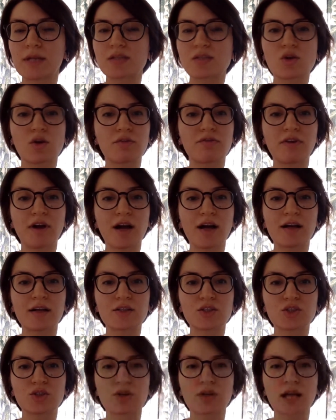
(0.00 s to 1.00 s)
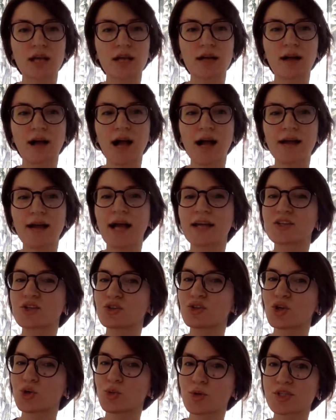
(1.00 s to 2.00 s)
But so far, I
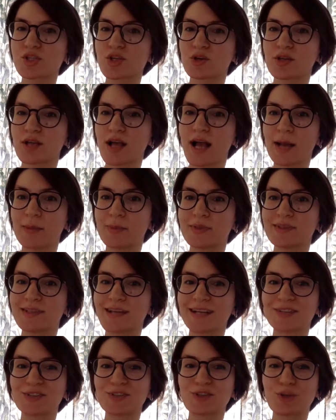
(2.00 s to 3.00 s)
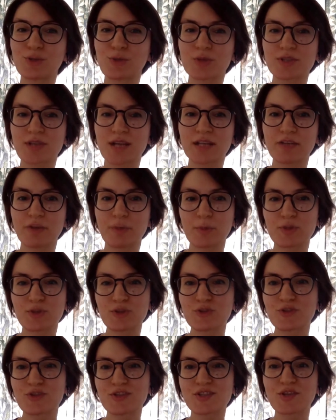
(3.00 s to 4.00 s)
don't know what's going to happen. I don't know what kind of
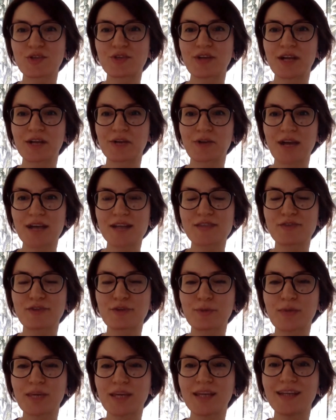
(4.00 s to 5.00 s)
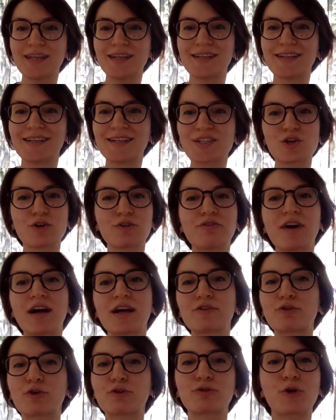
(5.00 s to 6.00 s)
opportunity is going to arise for me. So
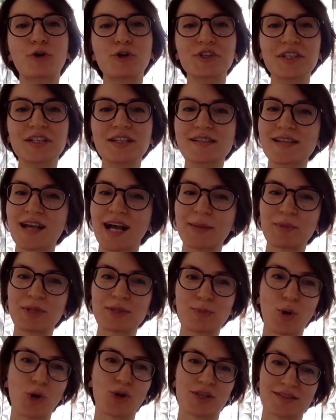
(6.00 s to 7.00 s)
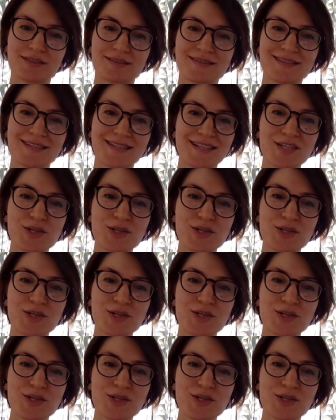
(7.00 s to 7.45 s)
far, for 4 years, I'm in Poland.